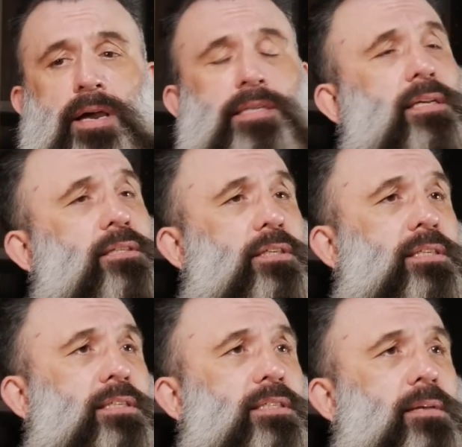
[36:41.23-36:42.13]
son,
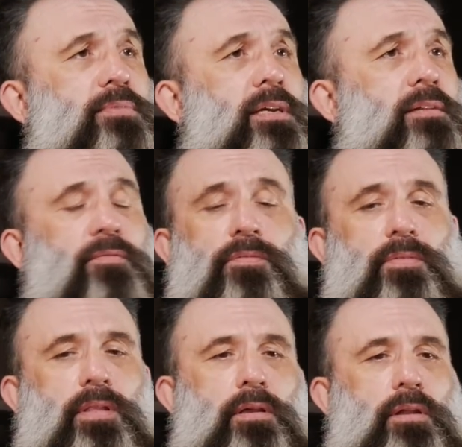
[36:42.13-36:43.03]
Jacinta's stepson,
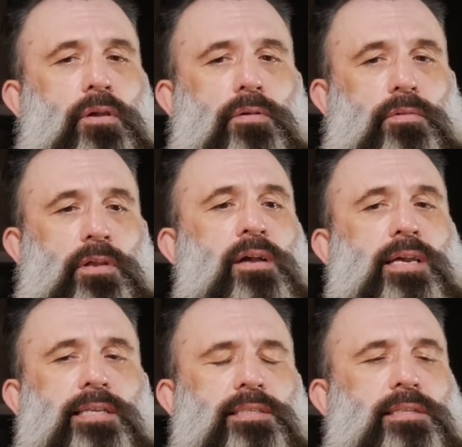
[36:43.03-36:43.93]
our
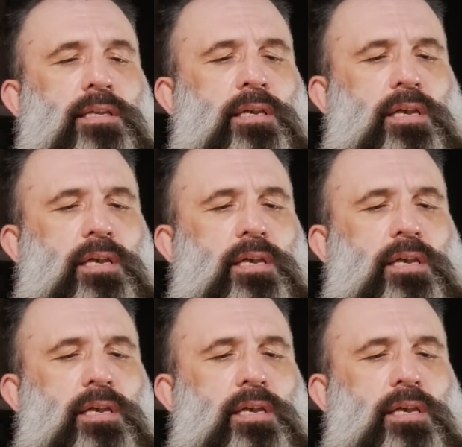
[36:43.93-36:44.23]
youngest,